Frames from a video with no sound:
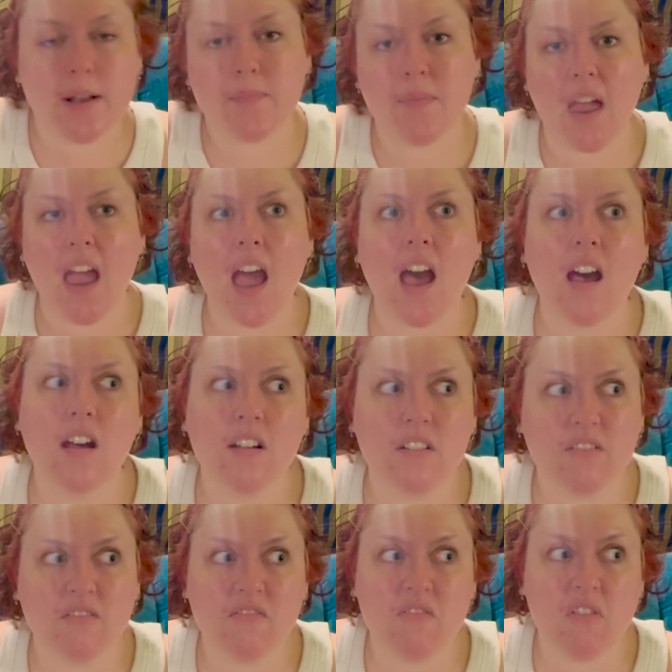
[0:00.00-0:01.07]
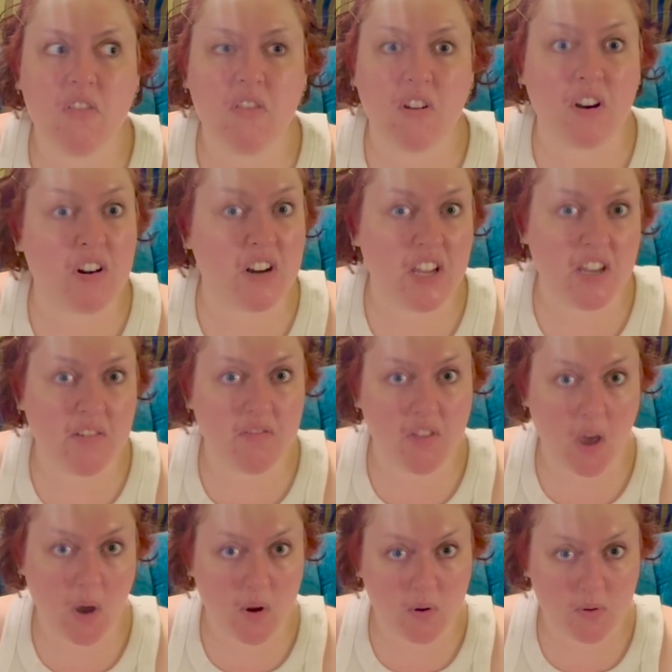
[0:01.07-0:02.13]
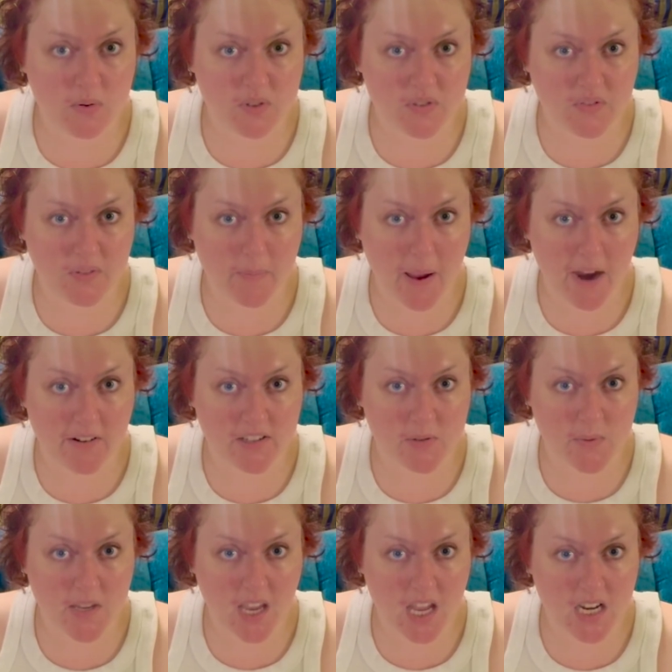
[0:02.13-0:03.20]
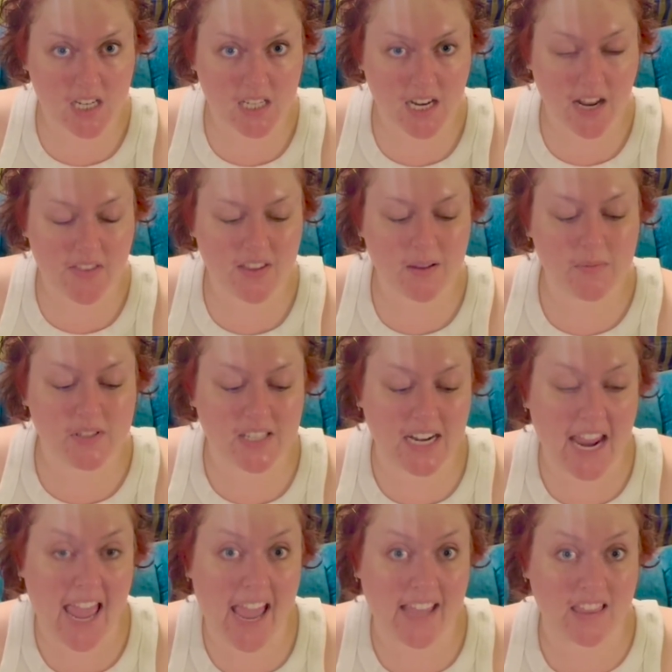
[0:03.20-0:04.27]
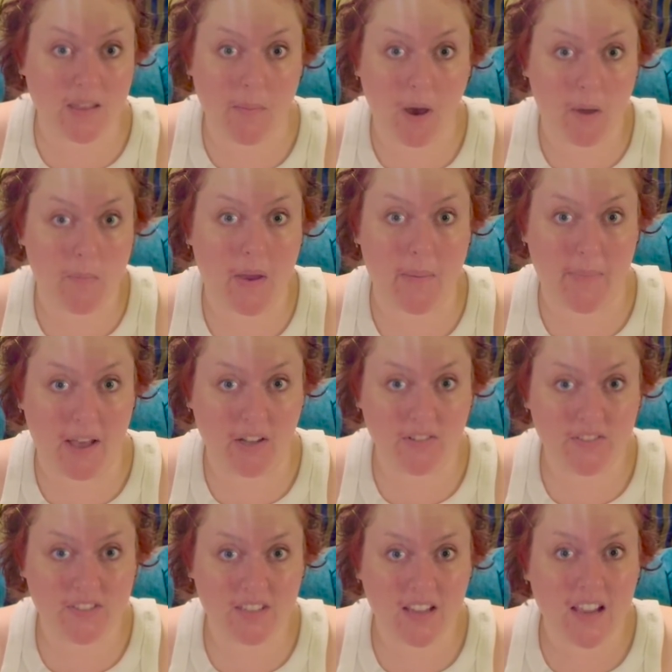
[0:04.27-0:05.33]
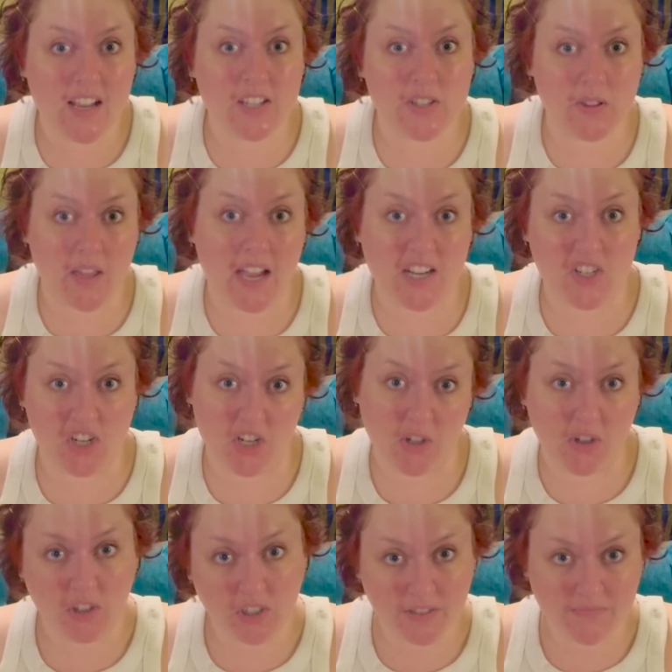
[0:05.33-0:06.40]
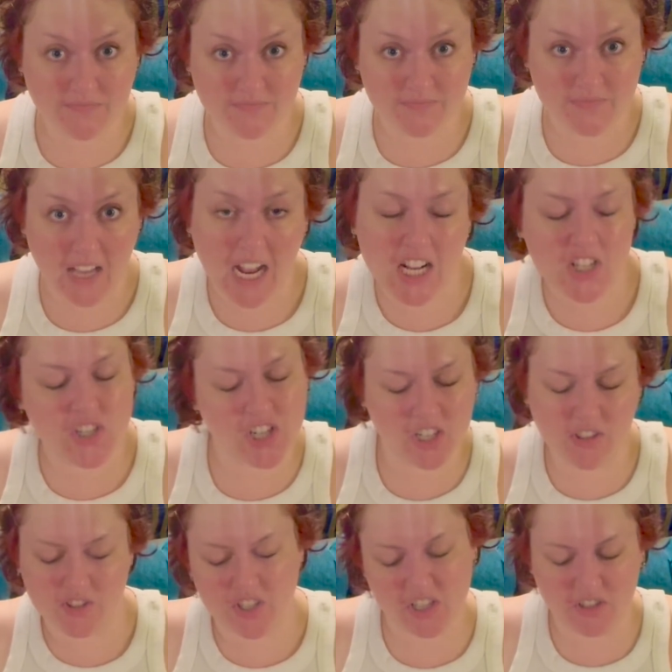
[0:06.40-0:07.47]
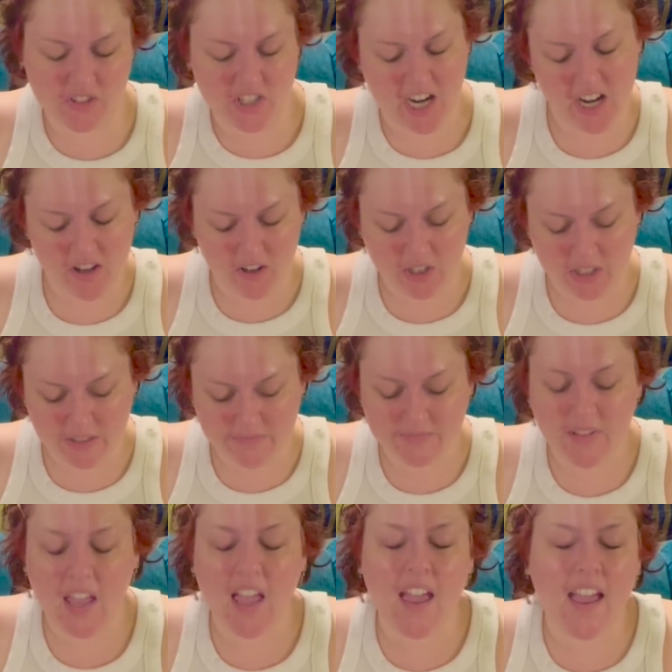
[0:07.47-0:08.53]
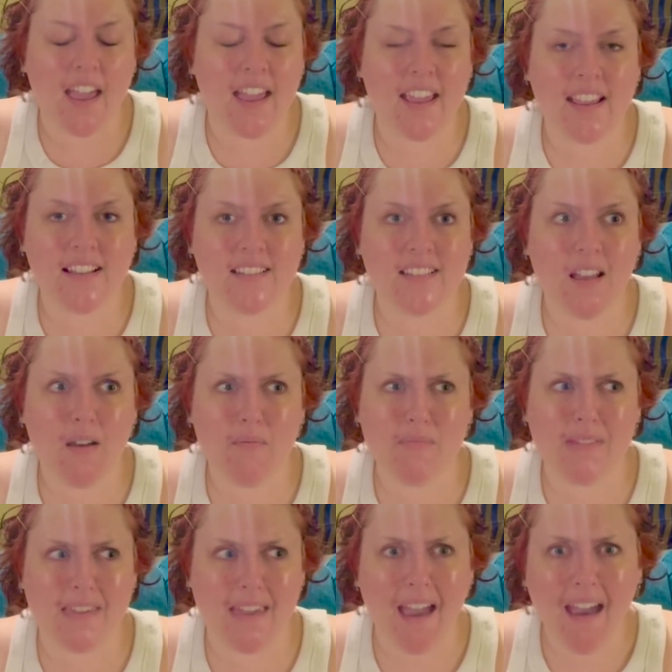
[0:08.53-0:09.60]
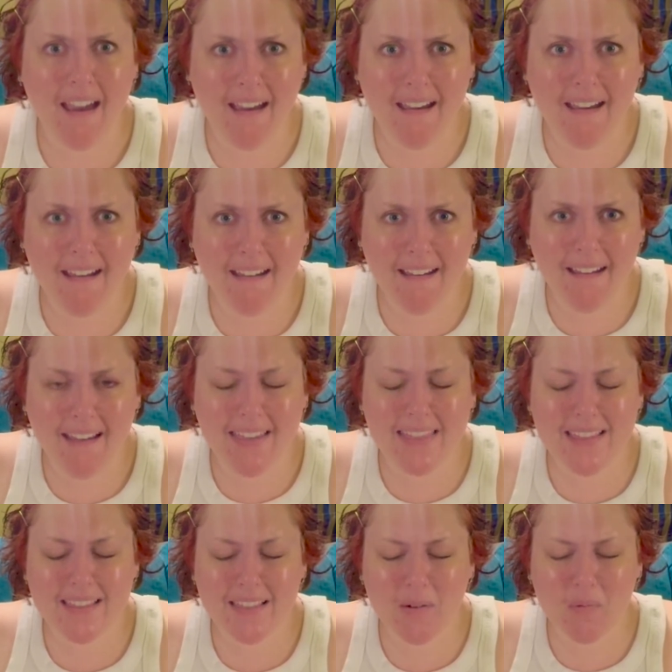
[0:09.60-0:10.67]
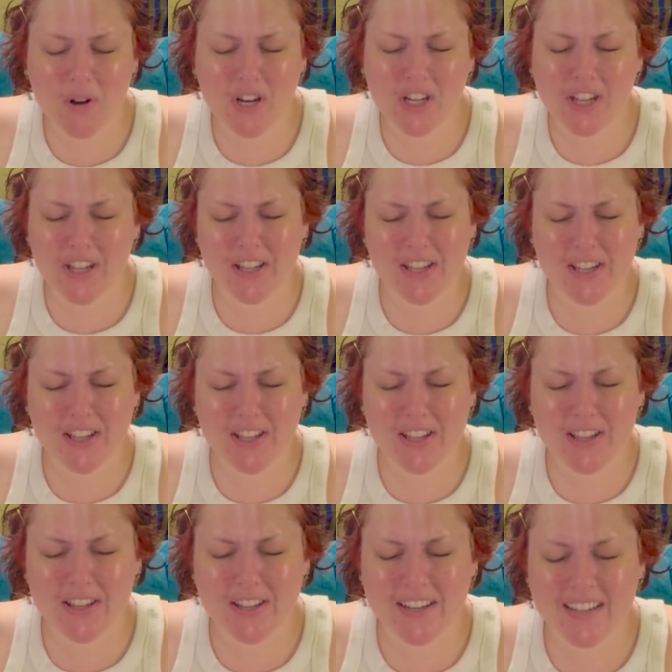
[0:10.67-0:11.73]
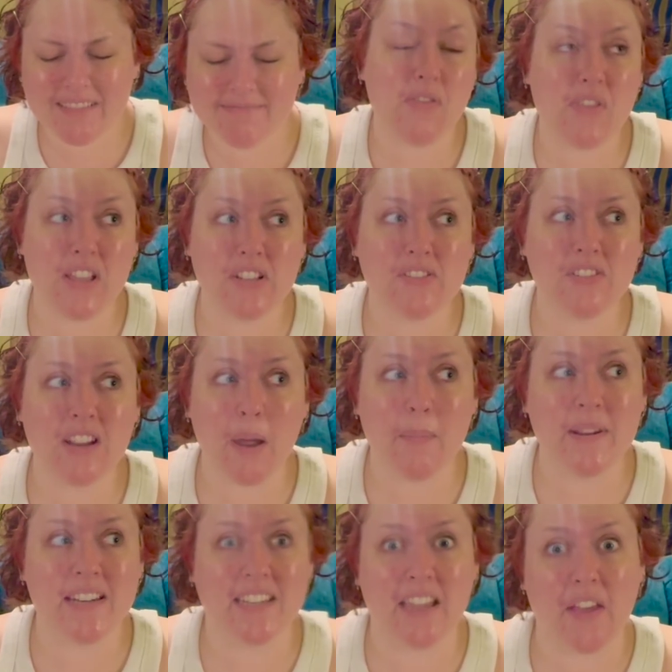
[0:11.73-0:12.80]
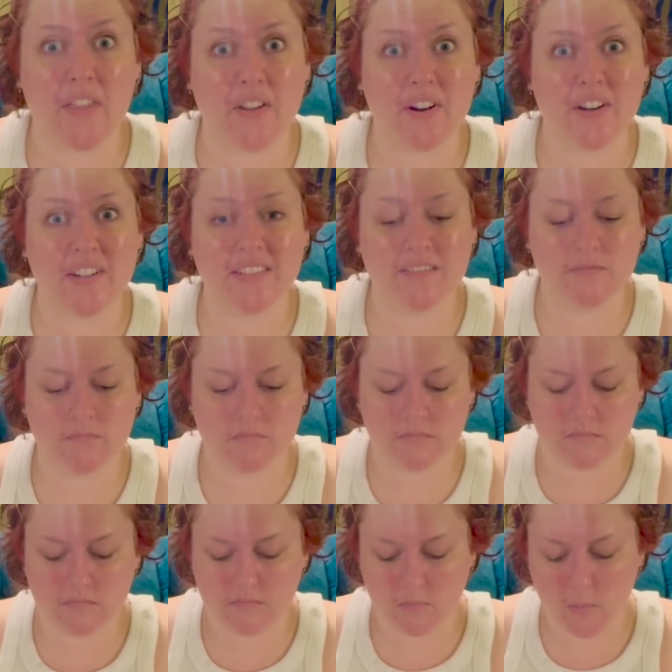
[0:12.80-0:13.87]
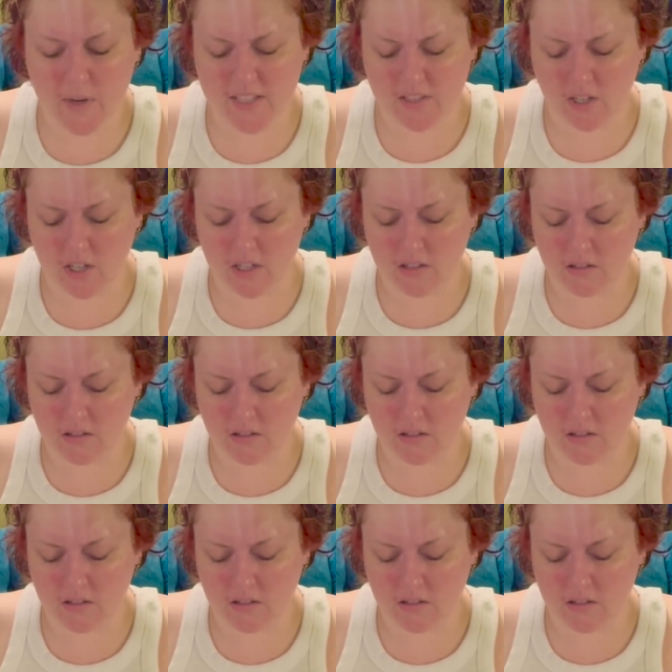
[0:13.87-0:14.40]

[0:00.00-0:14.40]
I have 30 of those for Pirates Weekend. I think I'm just gonna hang them on my belt so that I jingle, jingle, jingle, jangle. And yeah, I think that we're good. Things are coming together. Weezer.